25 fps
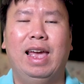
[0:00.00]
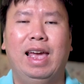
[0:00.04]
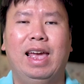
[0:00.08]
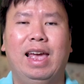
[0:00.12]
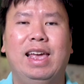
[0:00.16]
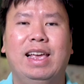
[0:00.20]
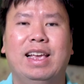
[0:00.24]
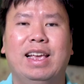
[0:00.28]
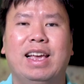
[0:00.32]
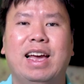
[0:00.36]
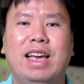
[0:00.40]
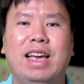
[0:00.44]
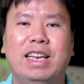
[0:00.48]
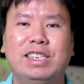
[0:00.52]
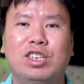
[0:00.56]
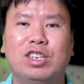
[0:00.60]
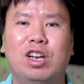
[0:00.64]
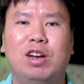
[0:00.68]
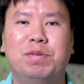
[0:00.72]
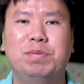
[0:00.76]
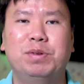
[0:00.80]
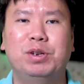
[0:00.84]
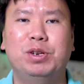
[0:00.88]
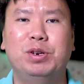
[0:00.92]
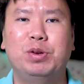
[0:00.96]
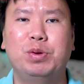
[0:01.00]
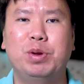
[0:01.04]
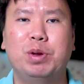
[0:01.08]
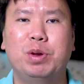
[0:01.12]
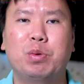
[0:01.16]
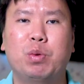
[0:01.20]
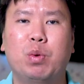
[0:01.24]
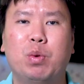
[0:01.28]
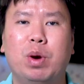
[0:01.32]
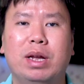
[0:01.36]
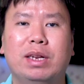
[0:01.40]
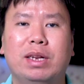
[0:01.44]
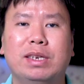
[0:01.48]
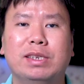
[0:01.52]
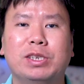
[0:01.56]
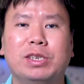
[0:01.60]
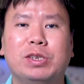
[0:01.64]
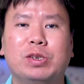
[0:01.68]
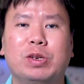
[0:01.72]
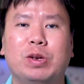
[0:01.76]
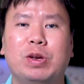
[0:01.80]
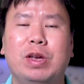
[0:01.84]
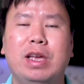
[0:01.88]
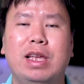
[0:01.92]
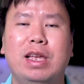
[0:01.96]
Hey guys, hope you're doing well.
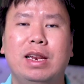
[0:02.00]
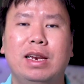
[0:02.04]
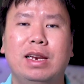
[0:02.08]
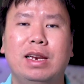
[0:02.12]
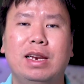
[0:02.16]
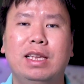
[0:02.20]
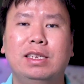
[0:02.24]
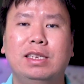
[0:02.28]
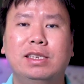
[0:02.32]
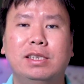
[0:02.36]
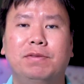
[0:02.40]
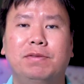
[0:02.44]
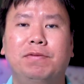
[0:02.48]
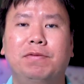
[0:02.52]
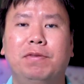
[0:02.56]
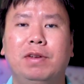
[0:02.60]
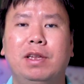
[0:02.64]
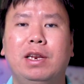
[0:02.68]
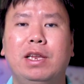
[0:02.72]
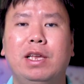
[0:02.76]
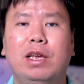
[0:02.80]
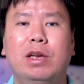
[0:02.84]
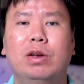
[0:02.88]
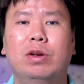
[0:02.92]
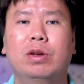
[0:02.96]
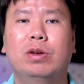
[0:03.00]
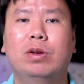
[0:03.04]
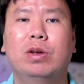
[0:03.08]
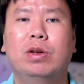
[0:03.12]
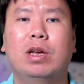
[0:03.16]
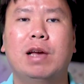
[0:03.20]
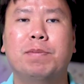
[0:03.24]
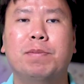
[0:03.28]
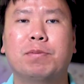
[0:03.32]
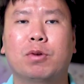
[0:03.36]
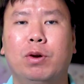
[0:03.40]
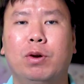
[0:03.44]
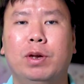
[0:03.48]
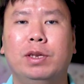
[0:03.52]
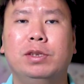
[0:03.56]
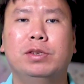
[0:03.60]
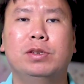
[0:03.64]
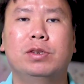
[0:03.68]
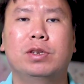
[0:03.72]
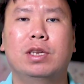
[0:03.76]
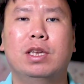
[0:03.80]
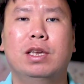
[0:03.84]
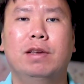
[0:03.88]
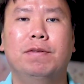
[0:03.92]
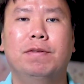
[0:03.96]
So in this video, I'm going
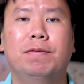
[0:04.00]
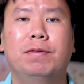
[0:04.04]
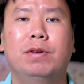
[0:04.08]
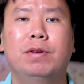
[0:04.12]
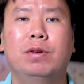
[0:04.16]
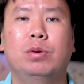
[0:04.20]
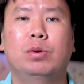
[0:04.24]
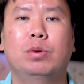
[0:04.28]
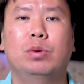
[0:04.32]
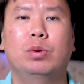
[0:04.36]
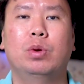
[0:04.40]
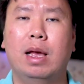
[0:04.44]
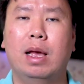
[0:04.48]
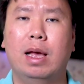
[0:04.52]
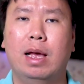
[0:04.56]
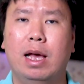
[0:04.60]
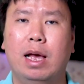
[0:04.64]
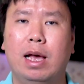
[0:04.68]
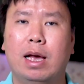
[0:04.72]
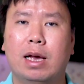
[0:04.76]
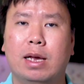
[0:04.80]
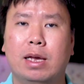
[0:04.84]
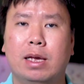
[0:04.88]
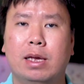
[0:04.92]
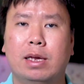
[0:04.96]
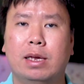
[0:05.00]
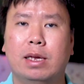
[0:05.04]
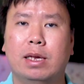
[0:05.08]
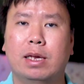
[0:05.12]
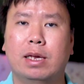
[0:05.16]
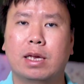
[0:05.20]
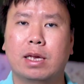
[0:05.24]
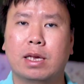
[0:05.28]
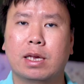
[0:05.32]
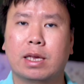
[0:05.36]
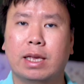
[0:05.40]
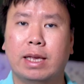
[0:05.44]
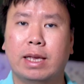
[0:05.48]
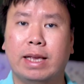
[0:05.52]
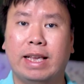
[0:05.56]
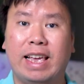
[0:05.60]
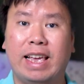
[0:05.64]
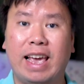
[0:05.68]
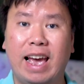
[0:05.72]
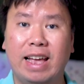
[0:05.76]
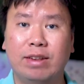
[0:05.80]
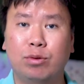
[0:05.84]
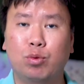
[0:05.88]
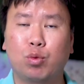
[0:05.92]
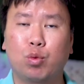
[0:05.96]
to give you a
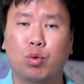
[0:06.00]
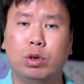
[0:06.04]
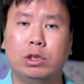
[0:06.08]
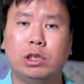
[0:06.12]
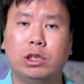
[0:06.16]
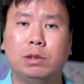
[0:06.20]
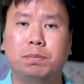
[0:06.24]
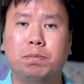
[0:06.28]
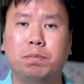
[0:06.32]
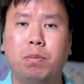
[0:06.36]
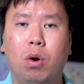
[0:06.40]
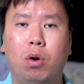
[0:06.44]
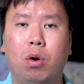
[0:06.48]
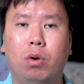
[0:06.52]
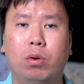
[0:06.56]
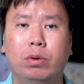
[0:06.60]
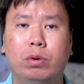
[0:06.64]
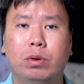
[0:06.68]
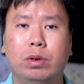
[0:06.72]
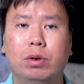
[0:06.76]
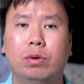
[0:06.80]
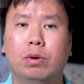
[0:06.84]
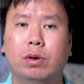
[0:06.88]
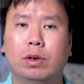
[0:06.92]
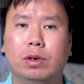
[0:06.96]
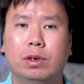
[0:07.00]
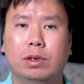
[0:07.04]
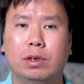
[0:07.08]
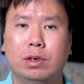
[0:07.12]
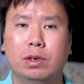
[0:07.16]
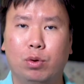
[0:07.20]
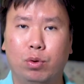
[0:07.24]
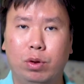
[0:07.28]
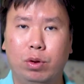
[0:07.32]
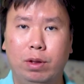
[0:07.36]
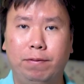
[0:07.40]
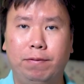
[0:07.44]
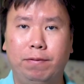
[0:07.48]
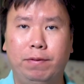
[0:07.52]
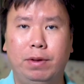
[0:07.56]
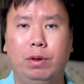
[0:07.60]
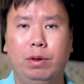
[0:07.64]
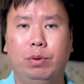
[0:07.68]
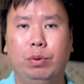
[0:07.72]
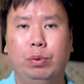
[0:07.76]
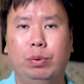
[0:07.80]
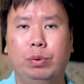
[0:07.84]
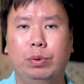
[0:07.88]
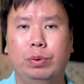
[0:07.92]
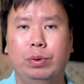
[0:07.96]
GetResponse
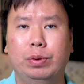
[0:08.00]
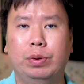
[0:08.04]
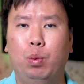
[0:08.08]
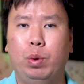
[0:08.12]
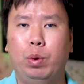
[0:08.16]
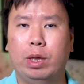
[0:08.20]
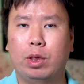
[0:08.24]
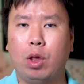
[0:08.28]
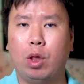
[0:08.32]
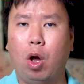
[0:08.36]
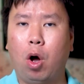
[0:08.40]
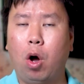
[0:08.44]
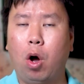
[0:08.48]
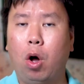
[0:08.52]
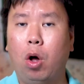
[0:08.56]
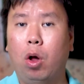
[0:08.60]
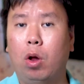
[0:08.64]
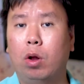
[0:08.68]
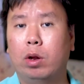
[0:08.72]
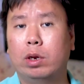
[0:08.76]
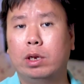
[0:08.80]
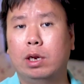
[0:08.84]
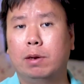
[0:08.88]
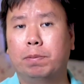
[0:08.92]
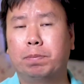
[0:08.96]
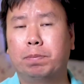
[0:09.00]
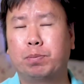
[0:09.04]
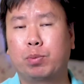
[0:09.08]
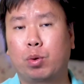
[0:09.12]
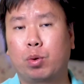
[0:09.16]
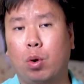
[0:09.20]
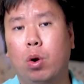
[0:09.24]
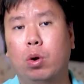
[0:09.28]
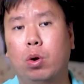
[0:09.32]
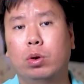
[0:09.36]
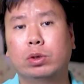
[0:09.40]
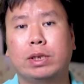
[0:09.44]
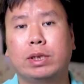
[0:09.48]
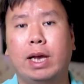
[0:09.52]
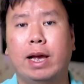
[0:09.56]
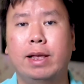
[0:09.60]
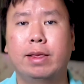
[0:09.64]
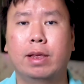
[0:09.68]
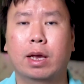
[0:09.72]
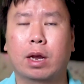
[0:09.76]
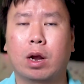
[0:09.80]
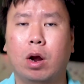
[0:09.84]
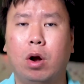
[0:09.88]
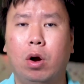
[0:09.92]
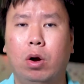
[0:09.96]
review with all the pros
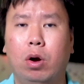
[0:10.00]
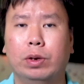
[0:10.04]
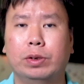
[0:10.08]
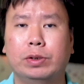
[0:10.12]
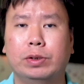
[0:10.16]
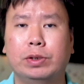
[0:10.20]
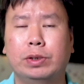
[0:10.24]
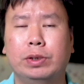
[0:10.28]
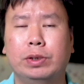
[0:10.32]
and the cons.